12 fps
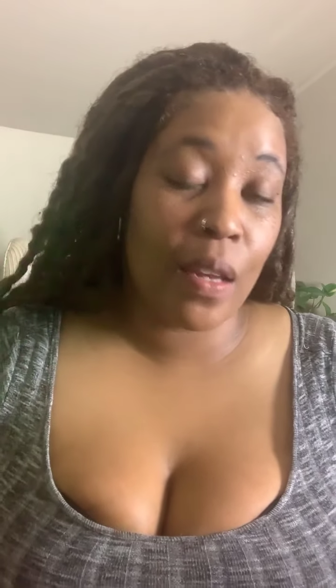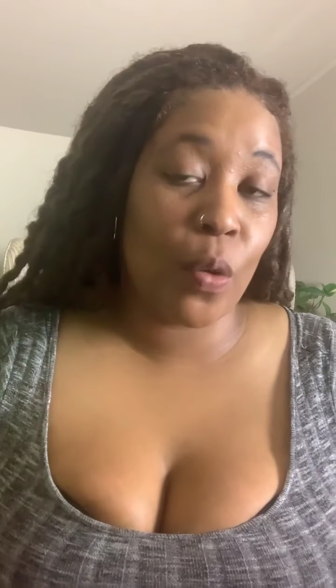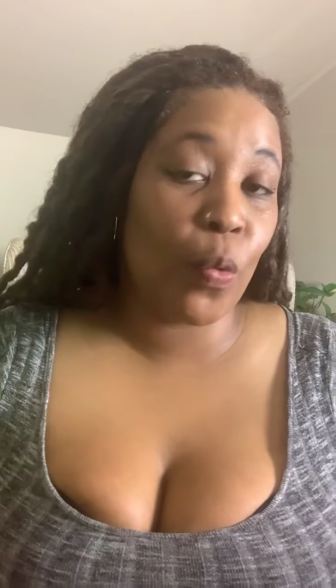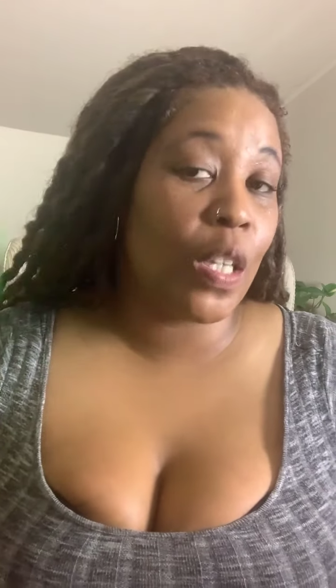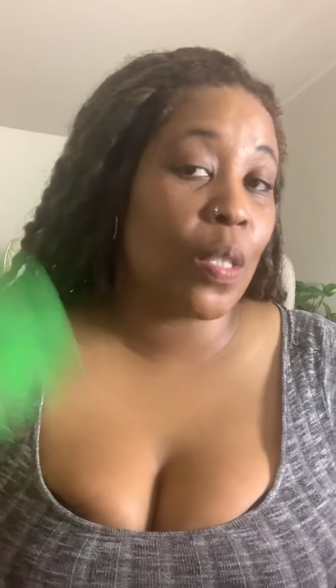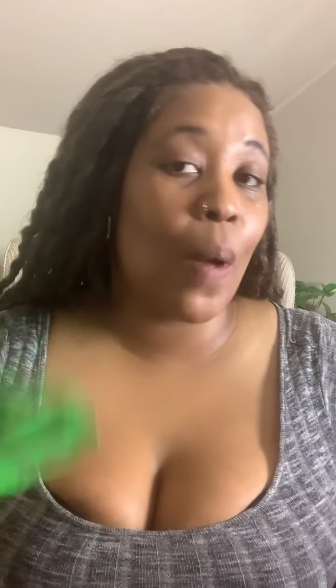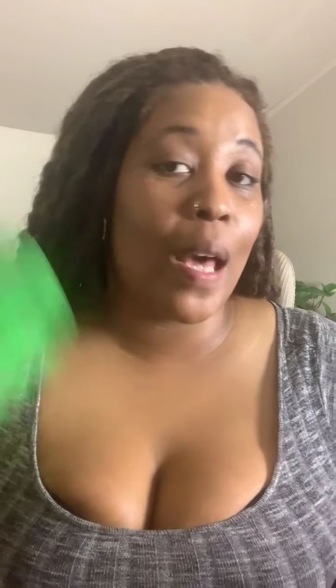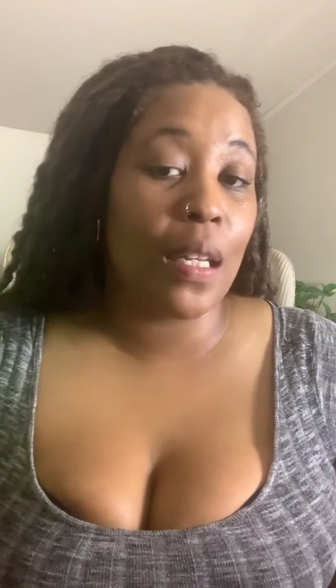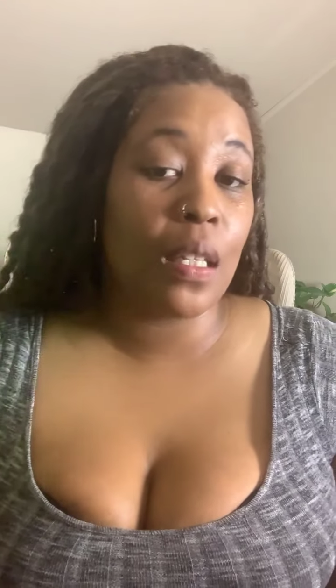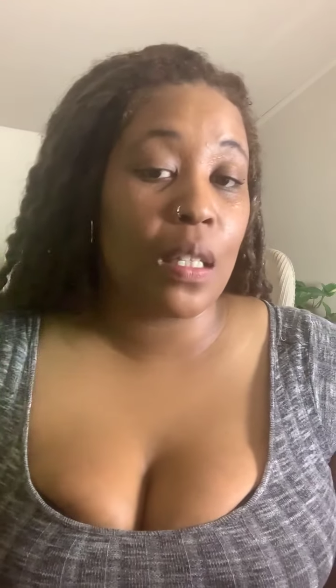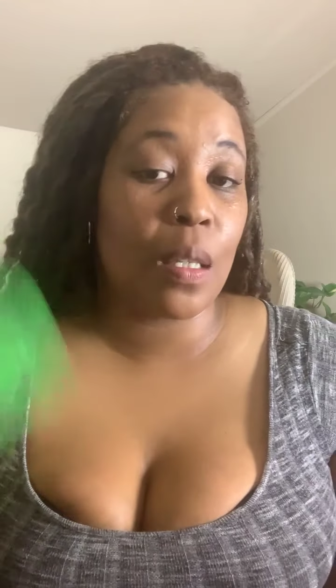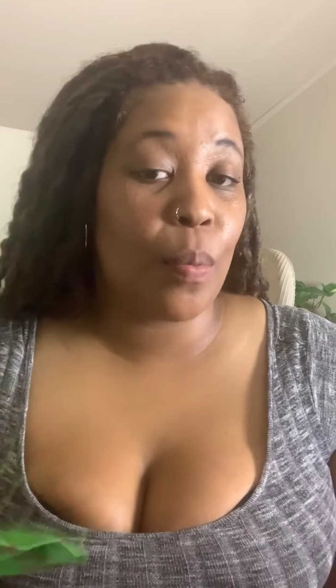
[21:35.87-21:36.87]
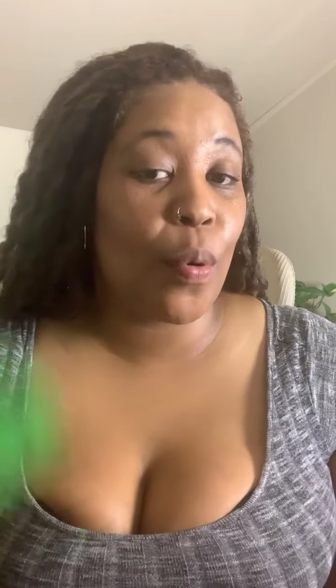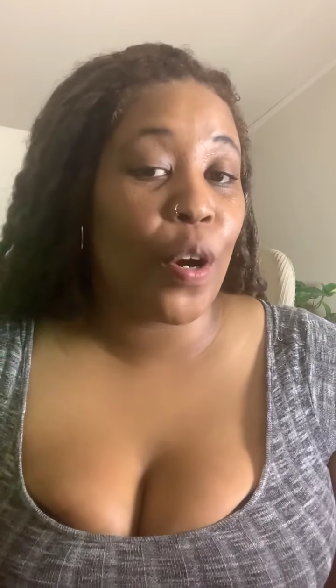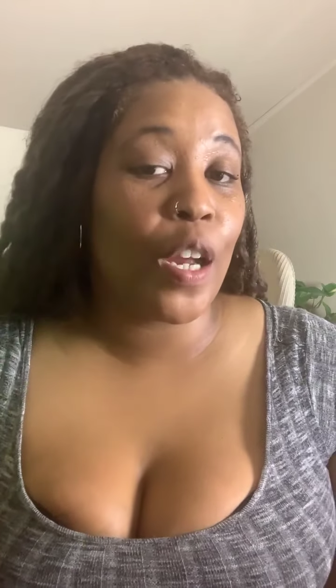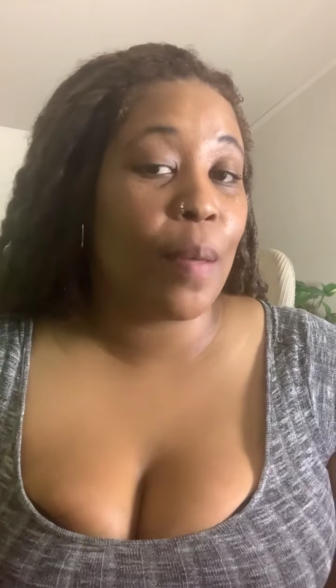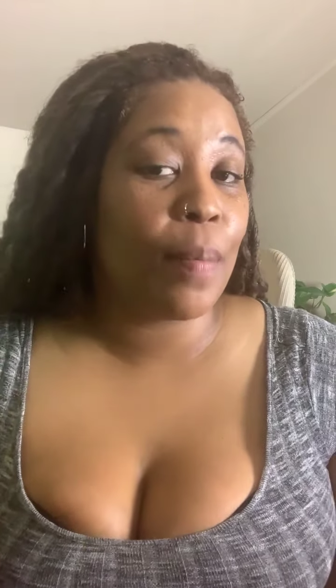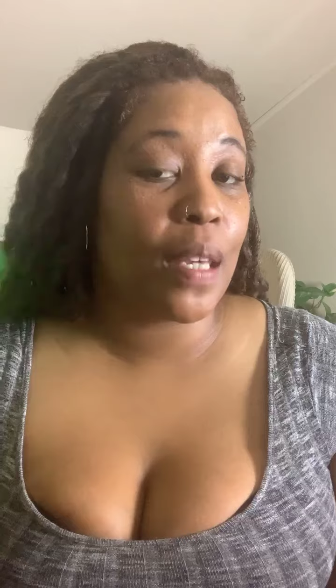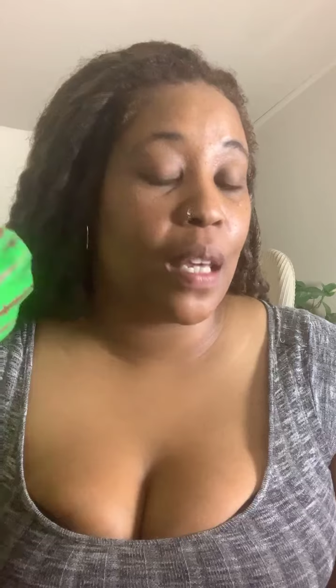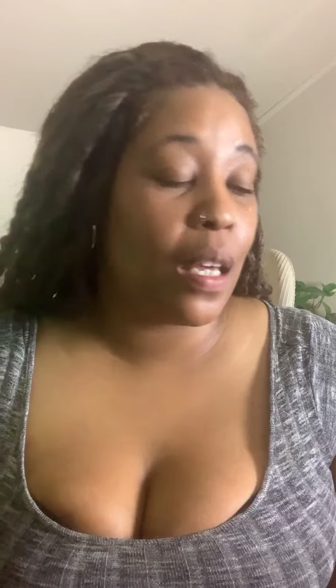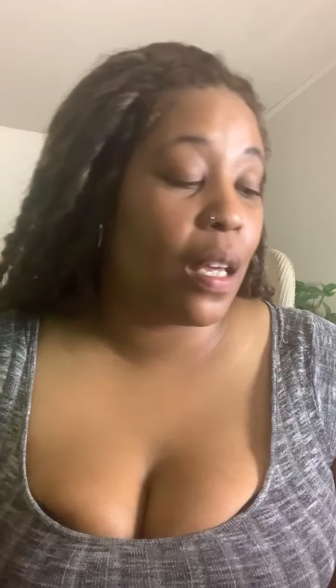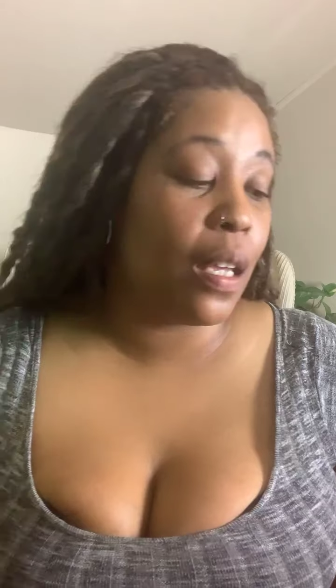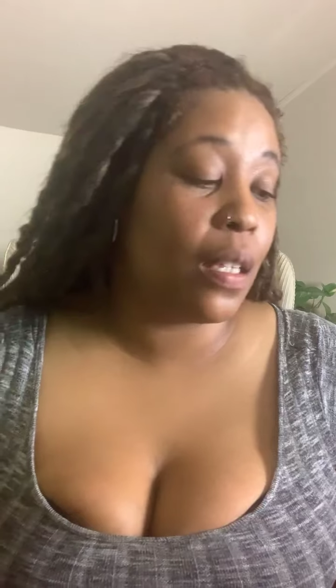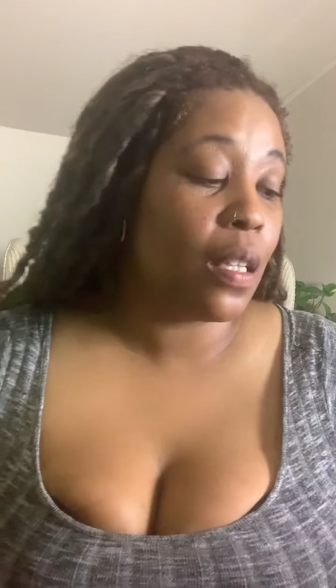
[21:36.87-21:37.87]
And the reason why this is important,
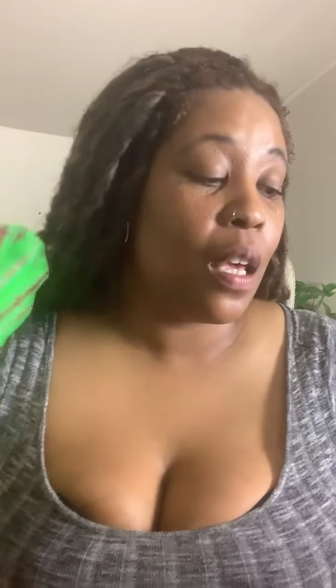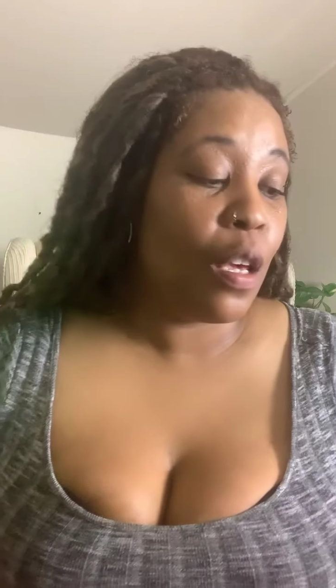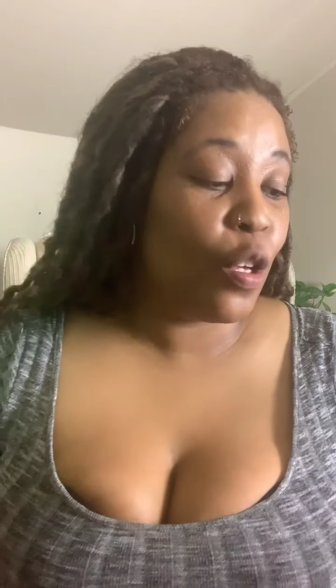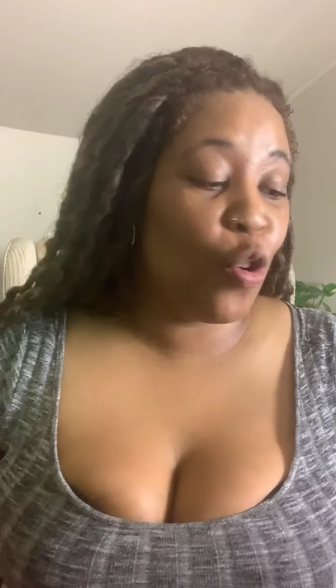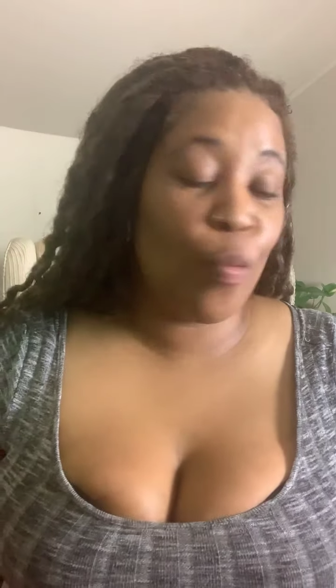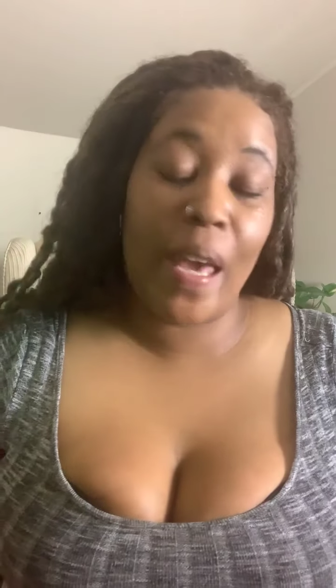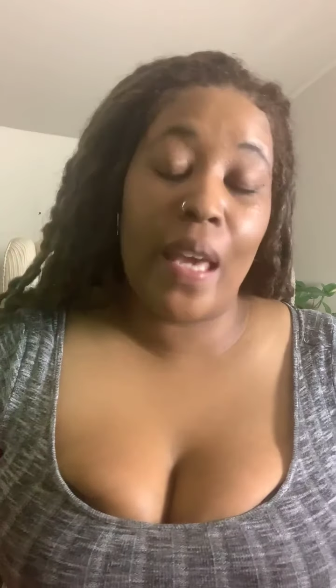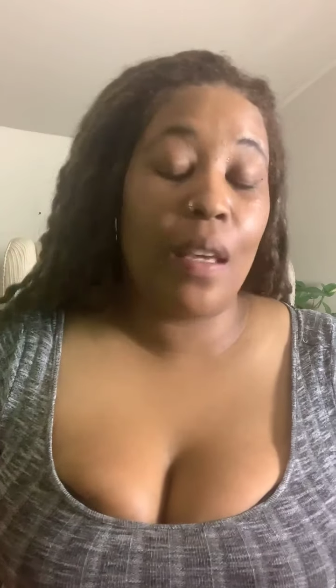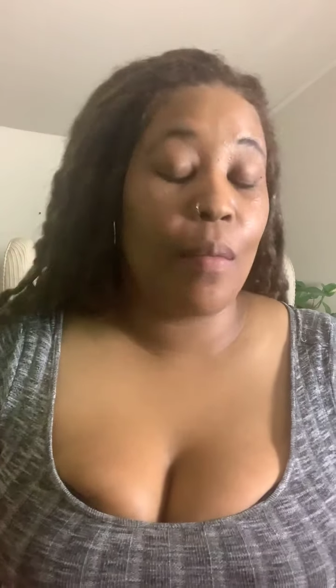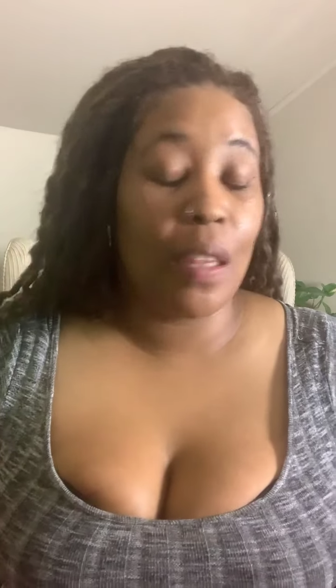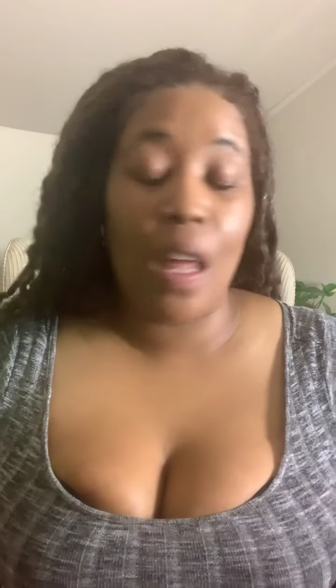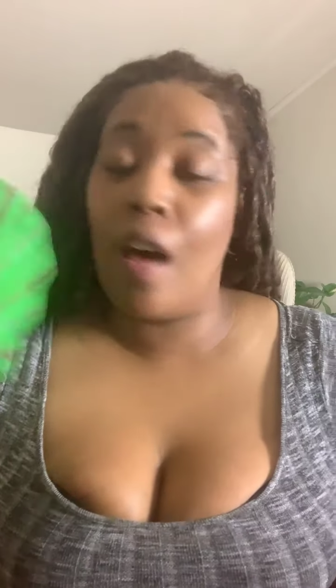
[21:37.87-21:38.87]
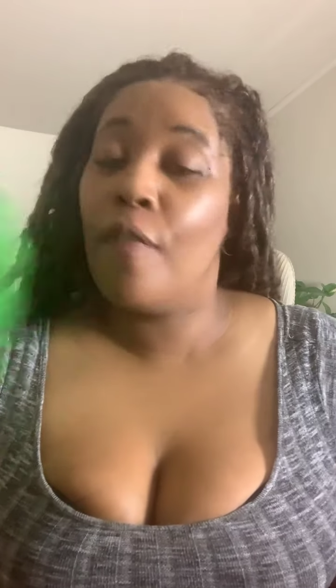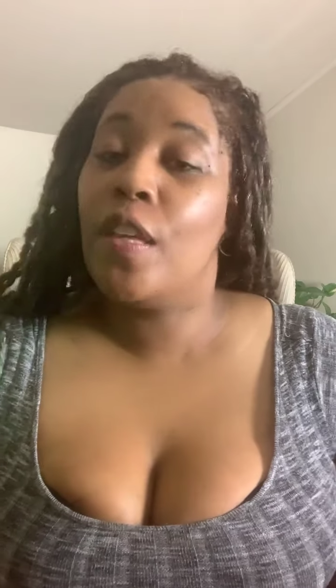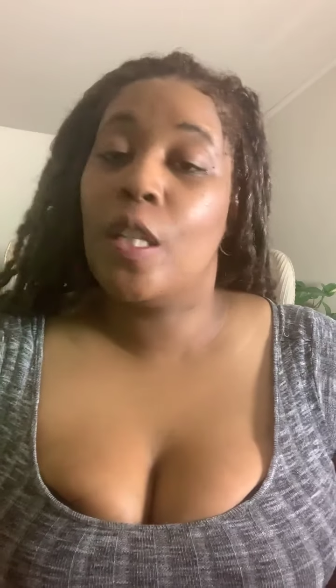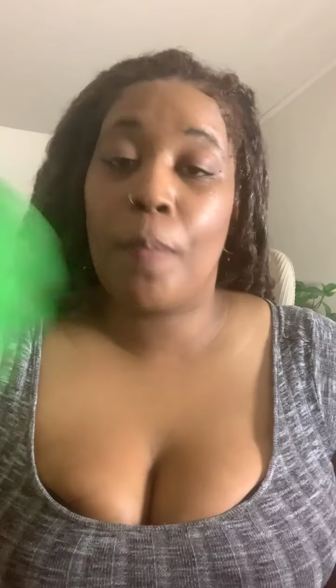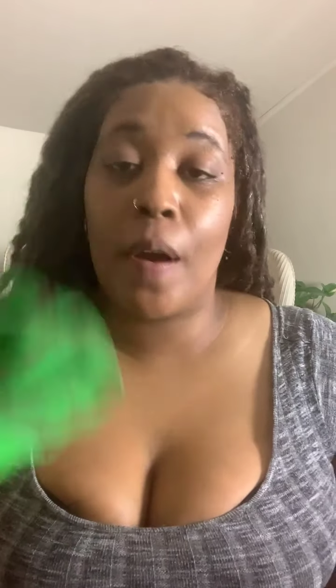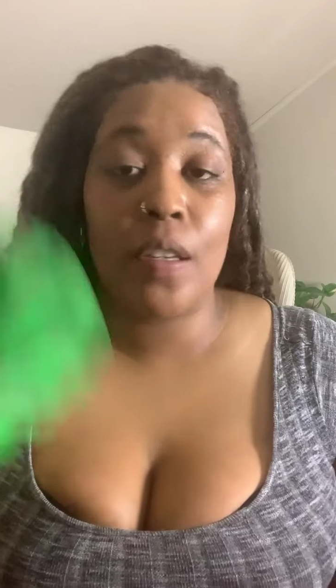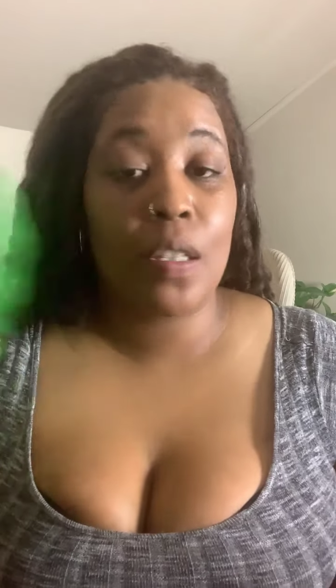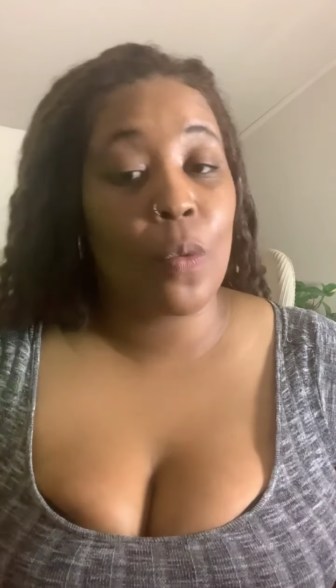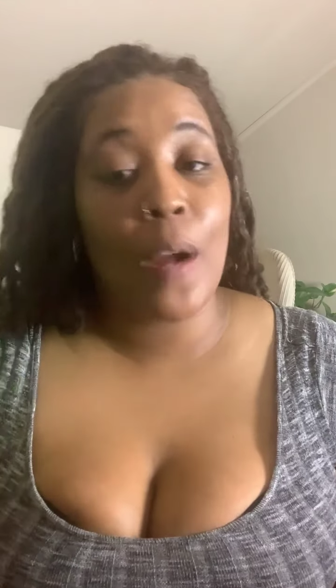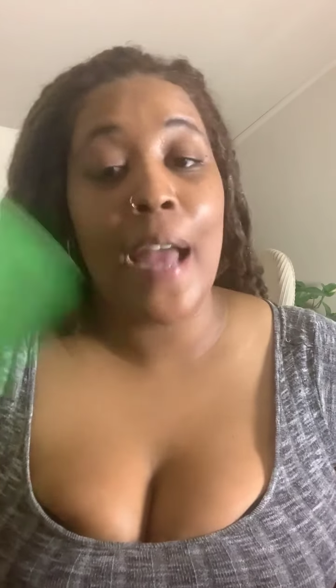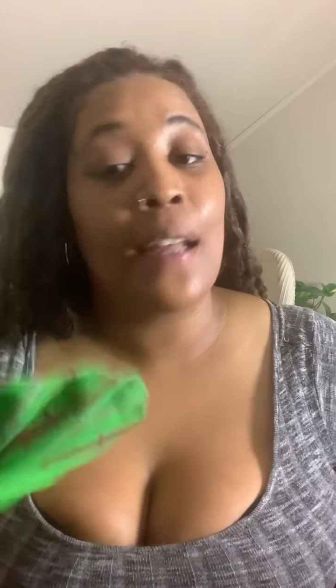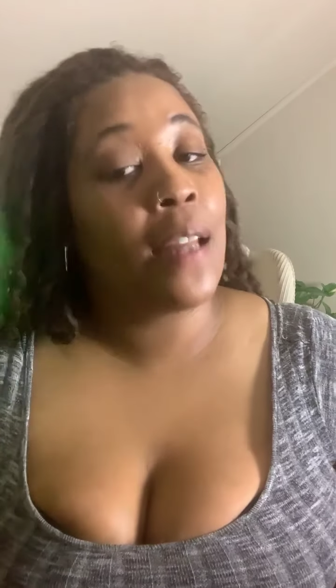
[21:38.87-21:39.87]
because you may love this person
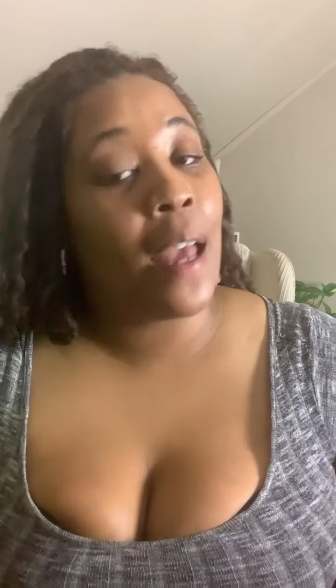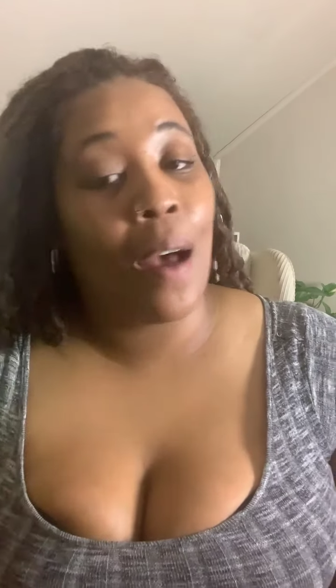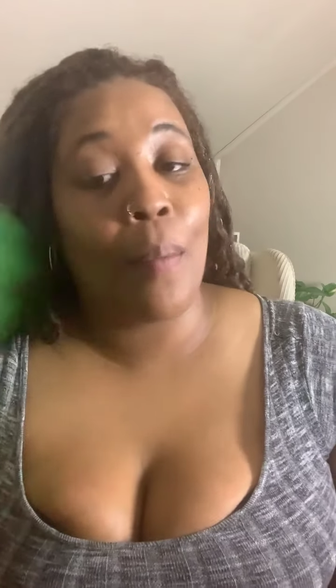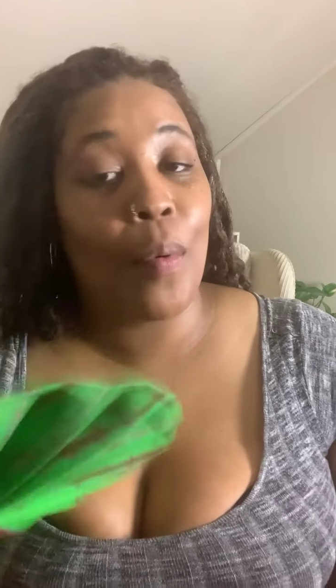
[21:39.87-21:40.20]
right now,